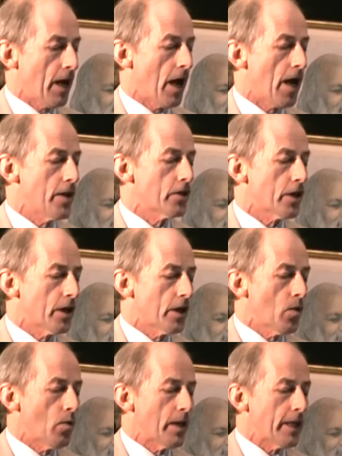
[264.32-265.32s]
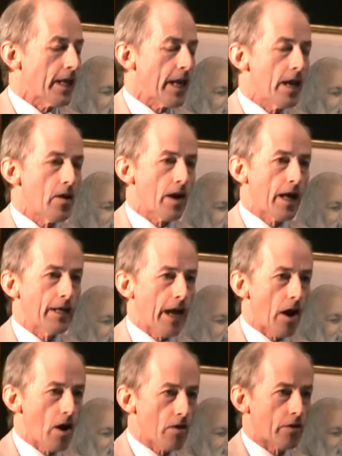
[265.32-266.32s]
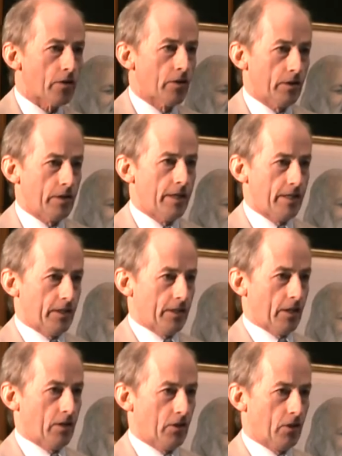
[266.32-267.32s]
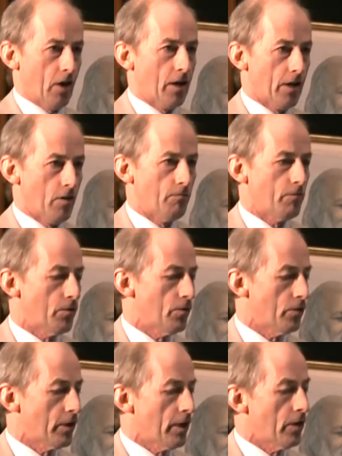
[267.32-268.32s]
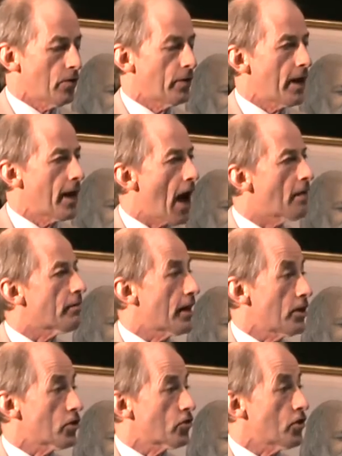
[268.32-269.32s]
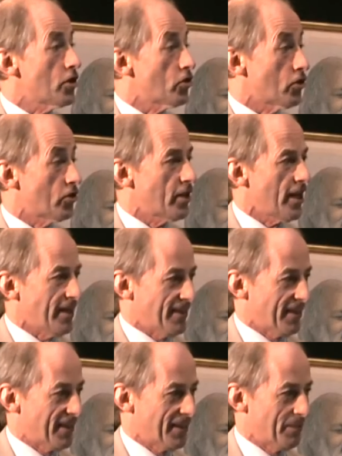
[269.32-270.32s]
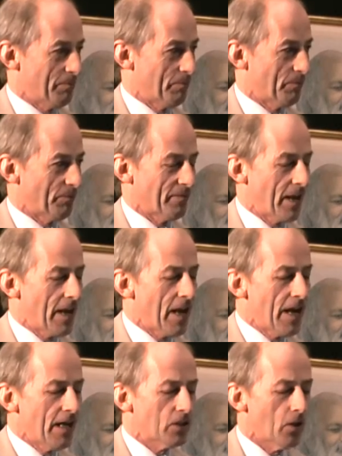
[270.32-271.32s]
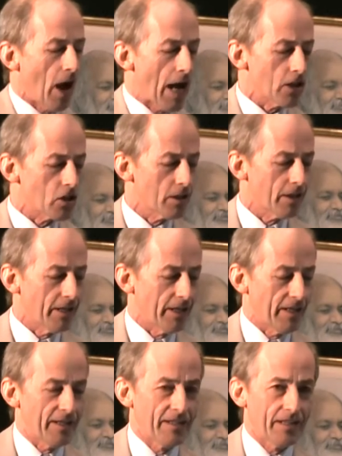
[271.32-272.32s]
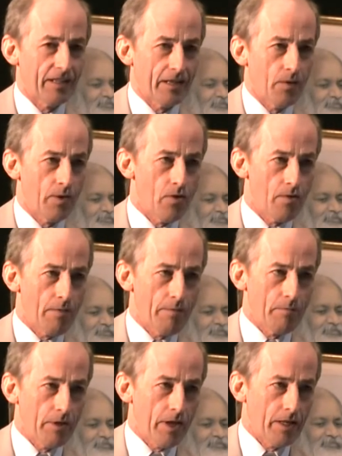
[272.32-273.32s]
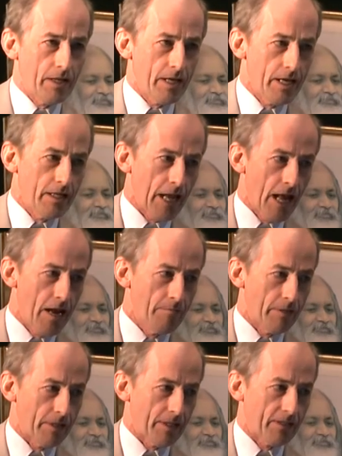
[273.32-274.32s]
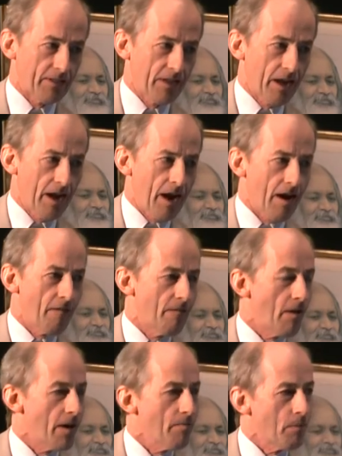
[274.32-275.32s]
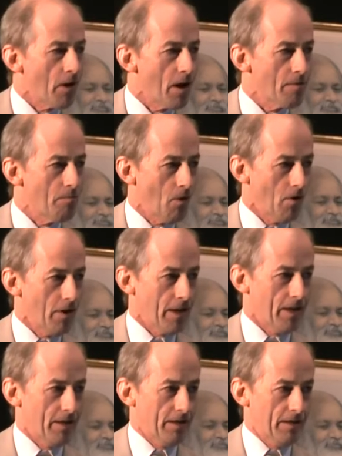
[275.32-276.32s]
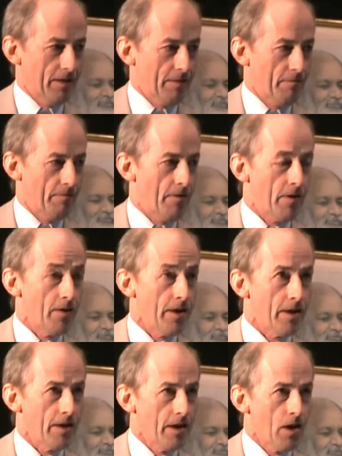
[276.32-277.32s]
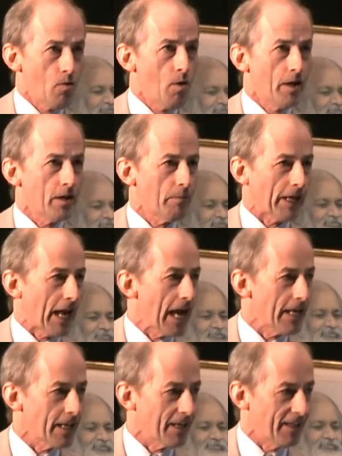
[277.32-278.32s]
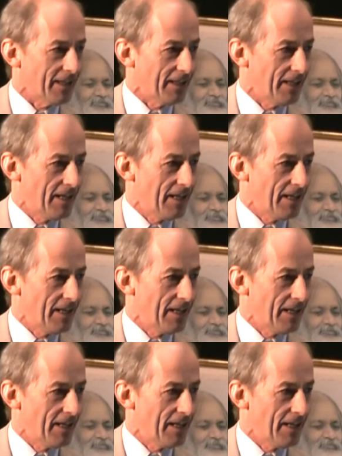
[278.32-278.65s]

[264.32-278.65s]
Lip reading: And when the air and earth taste are strong in the food, you then have an astringent taste. So actually, when you remember that these elements are very primordial, very quantum mechanical,